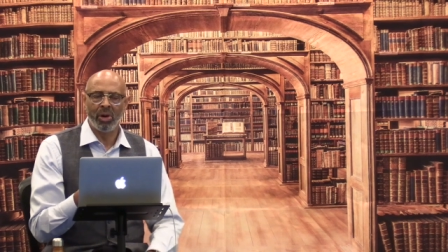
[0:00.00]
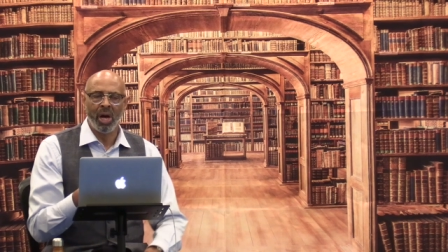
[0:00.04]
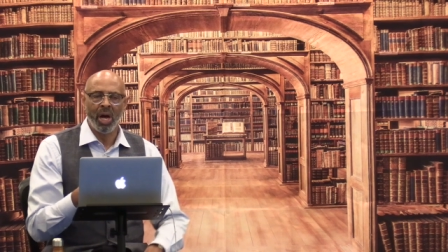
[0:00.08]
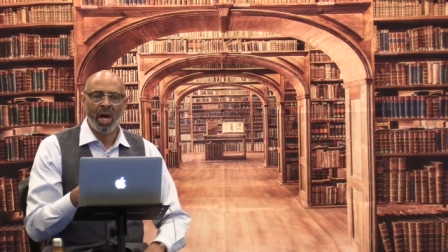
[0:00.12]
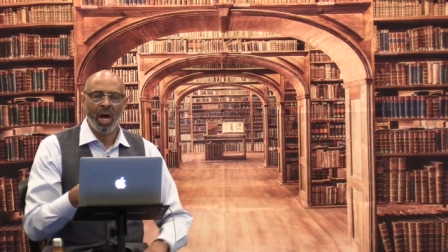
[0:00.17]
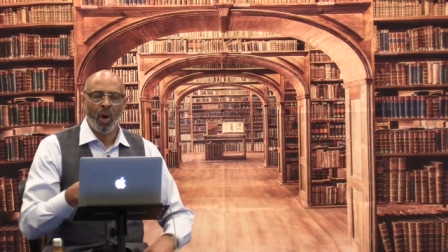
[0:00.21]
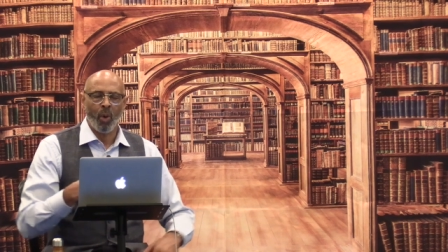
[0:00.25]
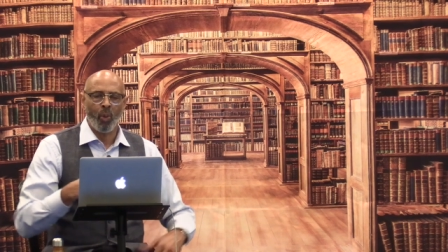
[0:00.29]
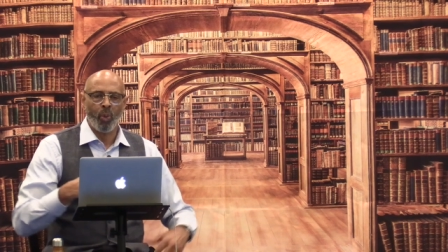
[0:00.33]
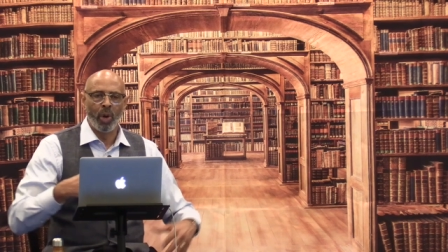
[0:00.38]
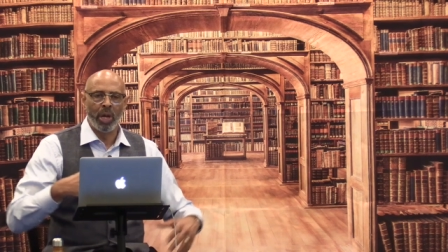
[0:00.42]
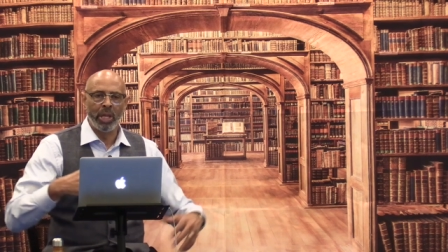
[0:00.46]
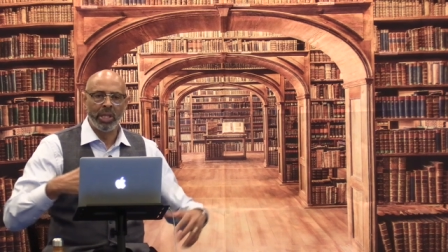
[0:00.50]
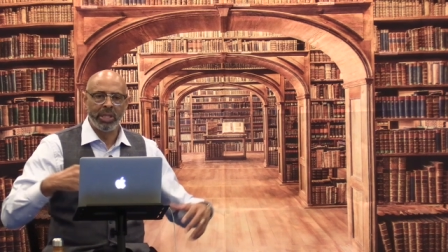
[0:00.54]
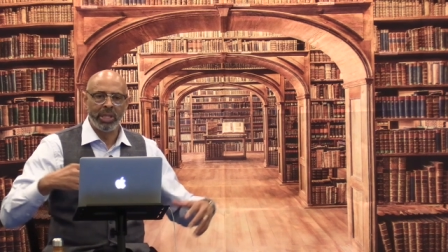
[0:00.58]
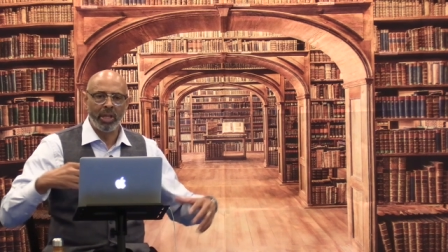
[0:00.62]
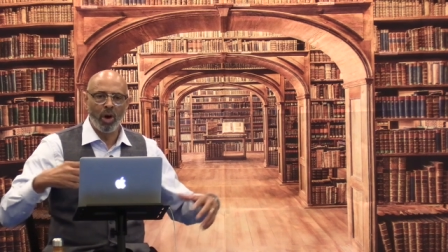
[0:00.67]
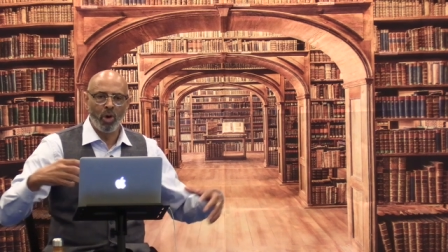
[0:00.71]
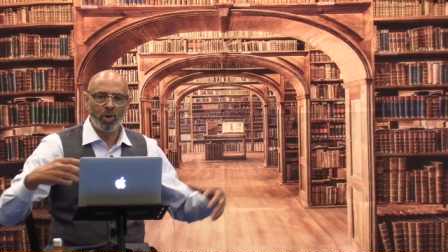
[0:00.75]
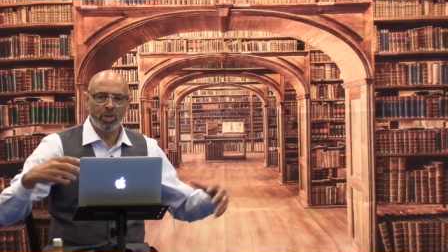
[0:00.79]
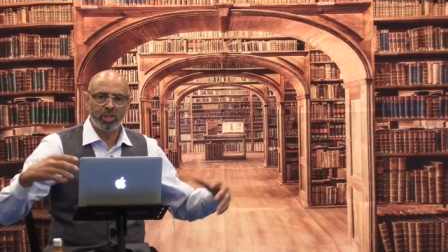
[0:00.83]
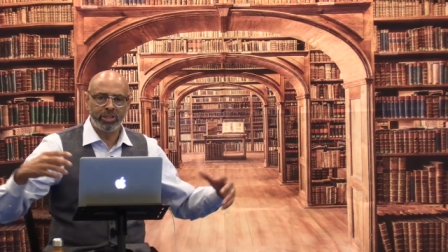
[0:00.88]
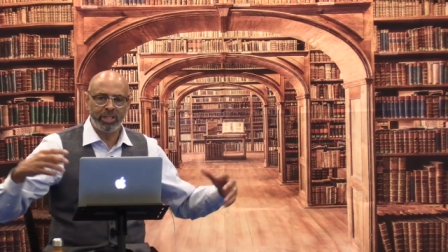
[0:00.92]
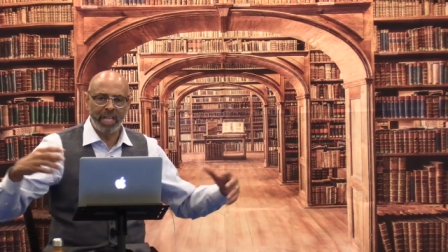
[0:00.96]
when those
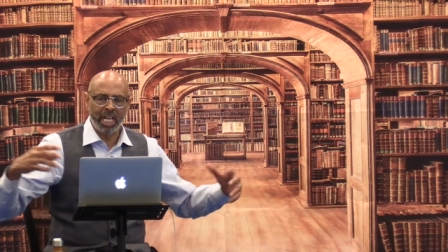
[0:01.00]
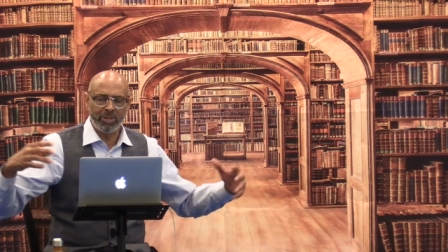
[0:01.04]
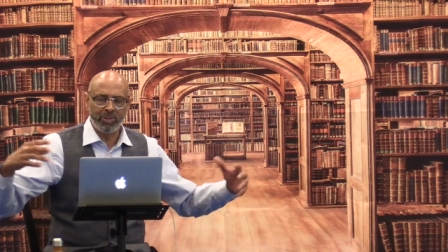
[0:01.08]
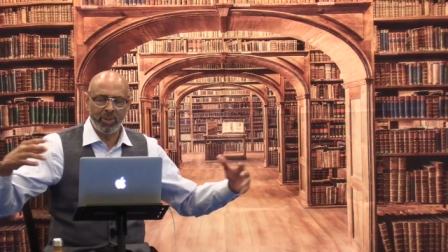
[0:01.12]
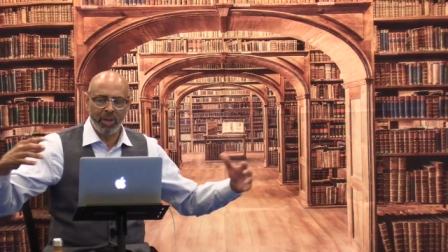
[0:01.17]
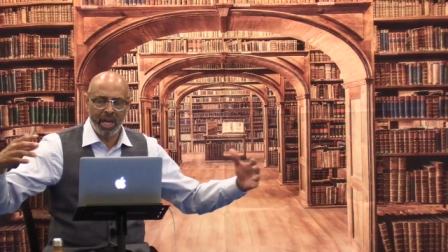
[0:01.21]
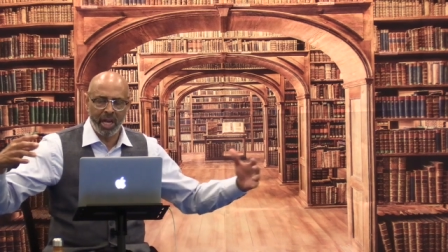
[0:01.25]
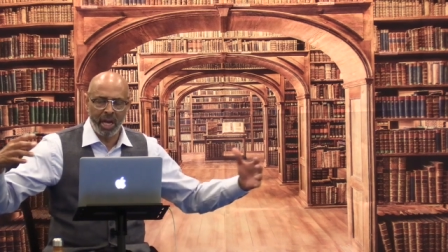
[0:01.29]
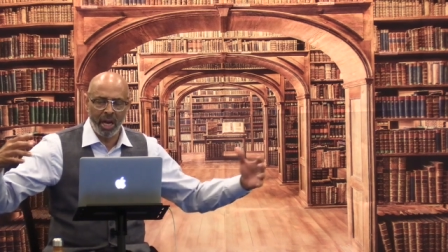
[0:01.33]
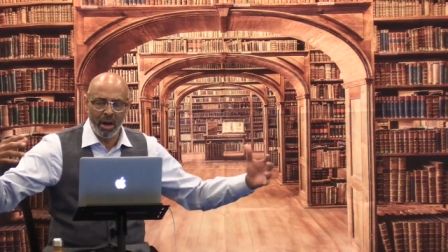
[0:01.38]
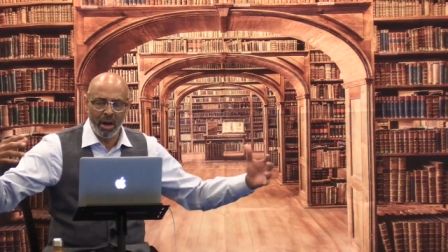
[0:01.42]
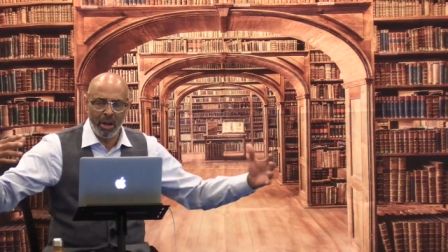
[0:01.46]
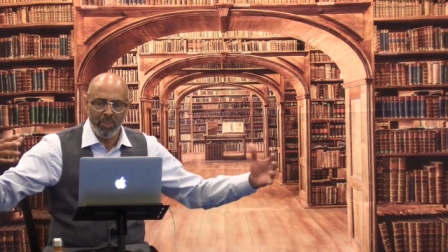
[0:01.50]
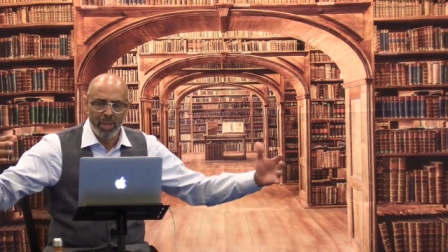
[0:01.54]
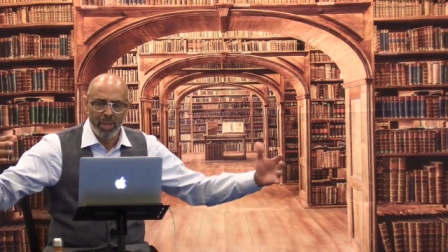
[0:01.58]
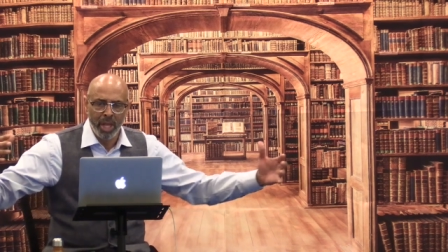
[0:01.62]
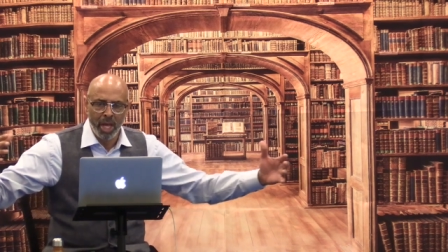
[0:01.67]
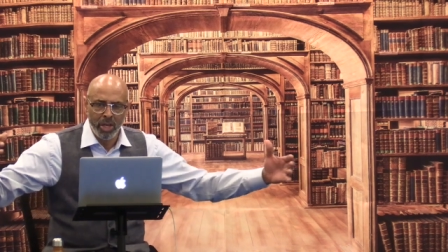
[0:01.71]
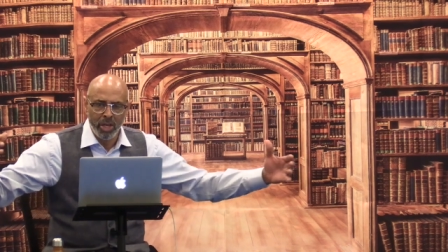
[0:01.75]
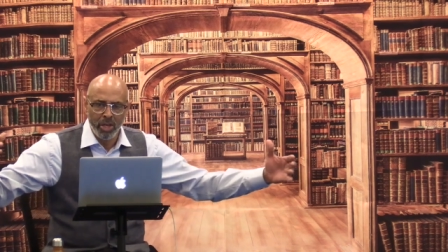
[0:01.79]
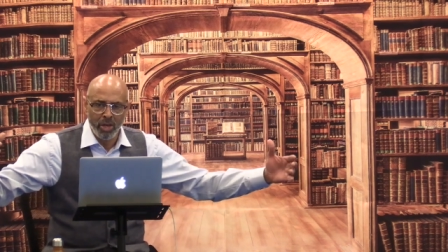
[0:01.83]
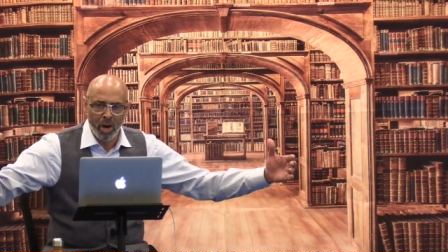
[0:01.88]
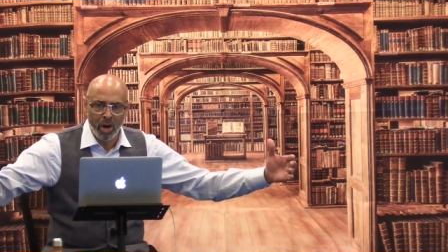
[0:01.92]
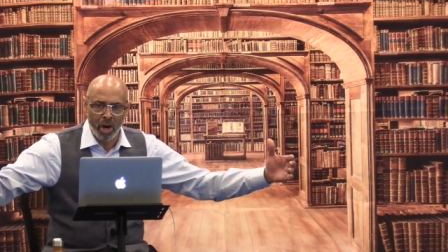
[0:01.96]
things become
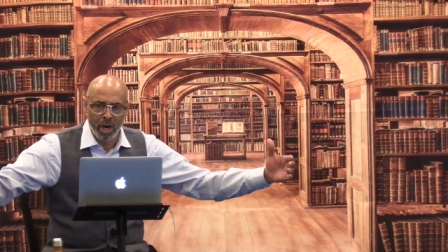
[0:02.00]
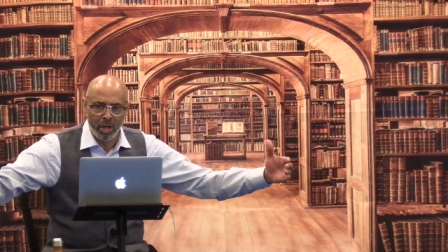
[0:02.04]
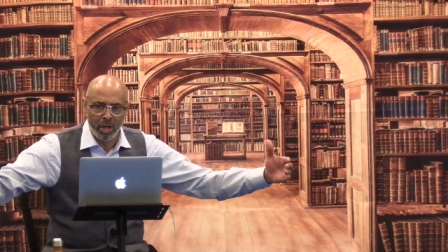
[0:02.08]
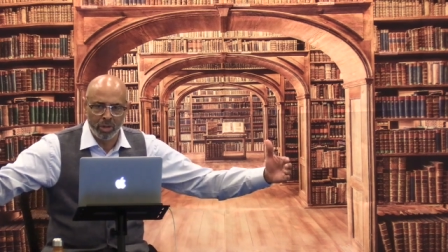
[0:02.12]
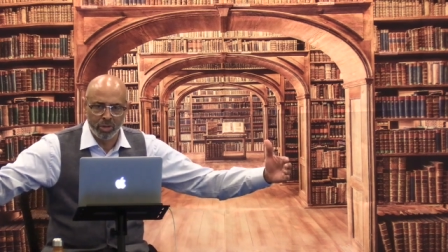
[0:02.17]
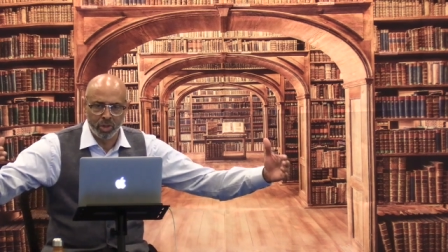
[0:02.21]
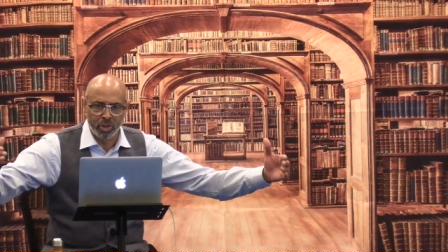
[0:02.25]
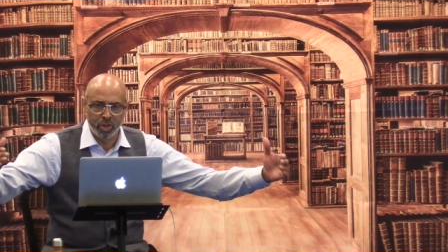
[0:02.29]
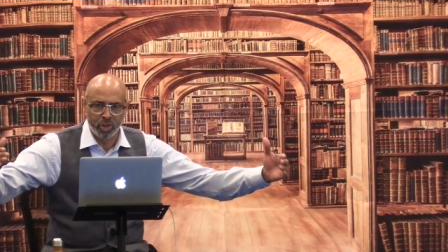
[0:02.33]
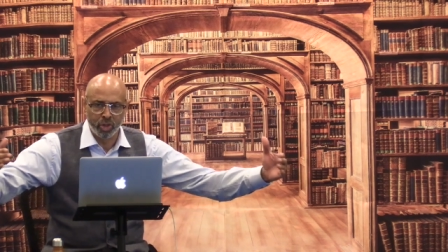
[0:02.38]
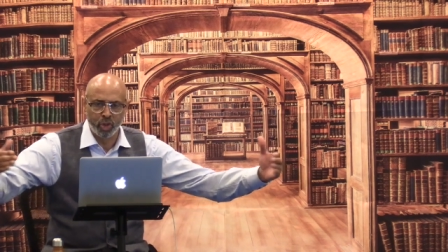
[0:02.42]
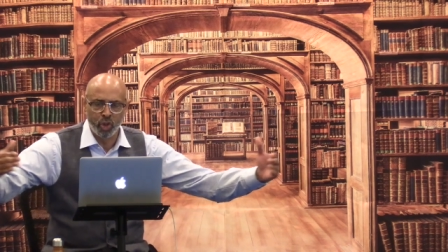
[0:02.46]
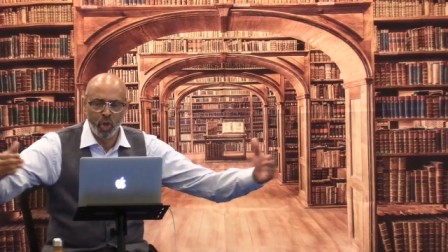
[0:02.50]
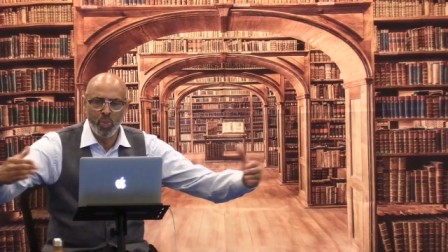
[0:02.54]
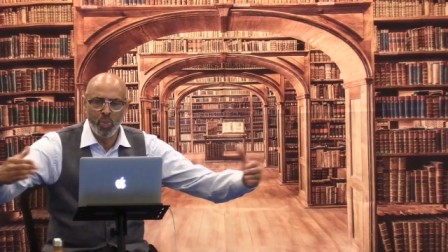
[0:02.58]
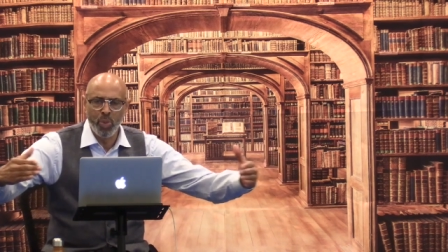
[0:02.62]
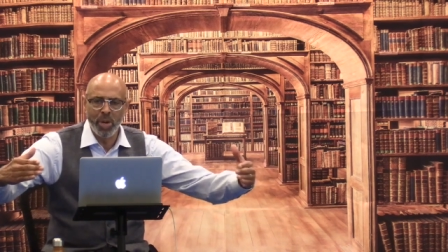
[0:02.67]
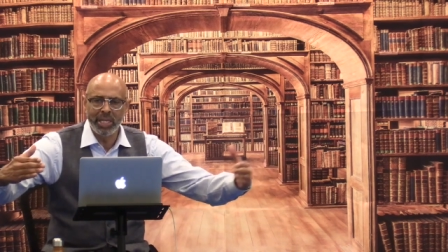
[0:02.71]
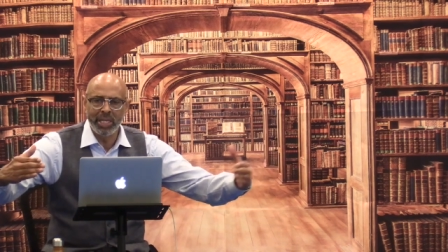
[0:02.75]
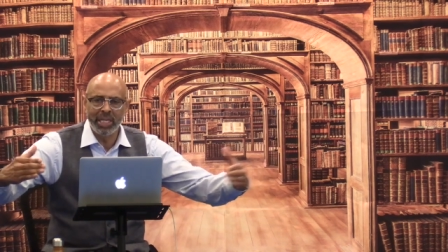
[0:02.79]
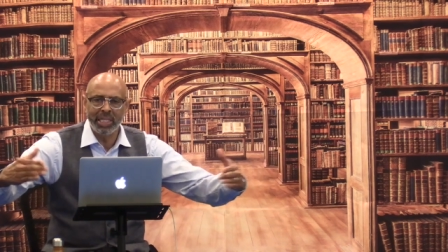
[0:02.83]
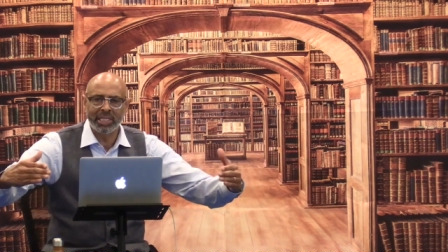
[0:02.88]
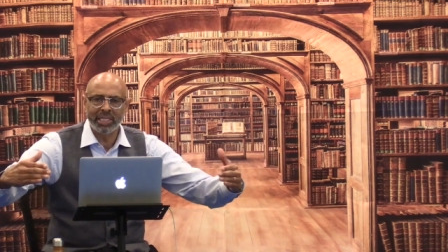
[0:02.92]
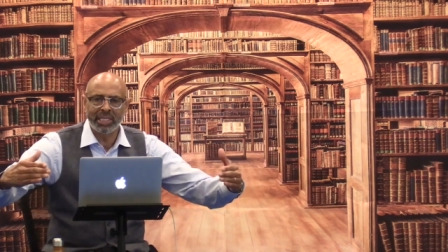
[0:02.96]
your consuming
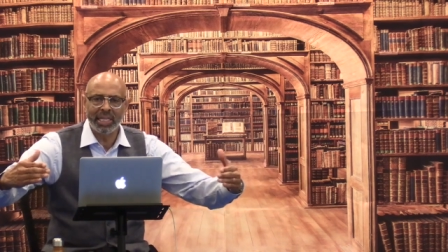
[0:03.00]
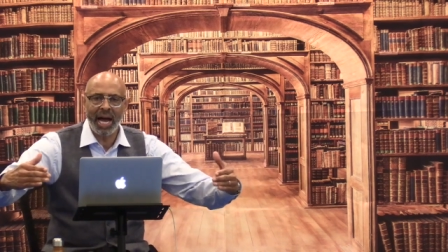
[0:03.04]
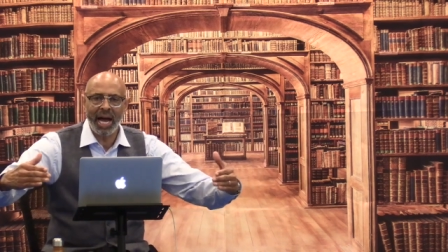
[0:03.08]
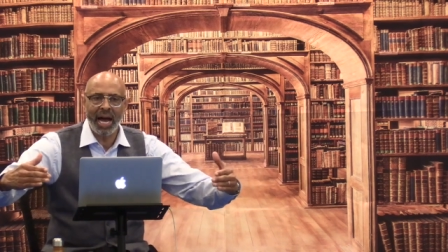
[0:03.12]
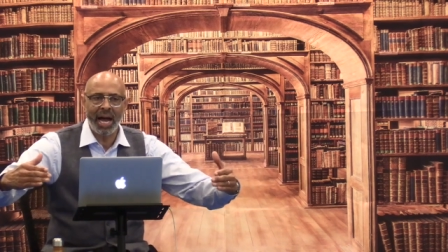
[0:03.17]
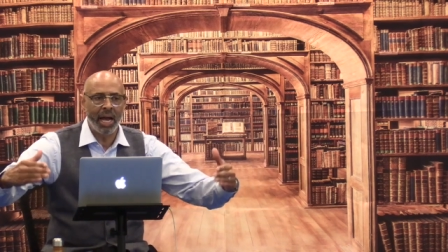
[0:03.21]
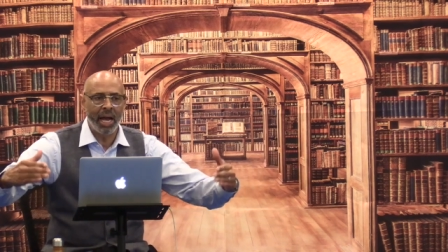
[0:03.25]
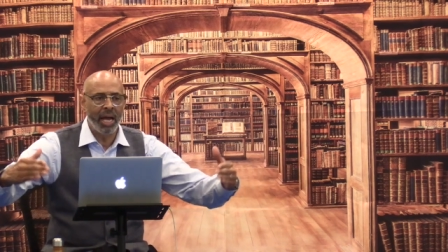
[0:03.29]
desire,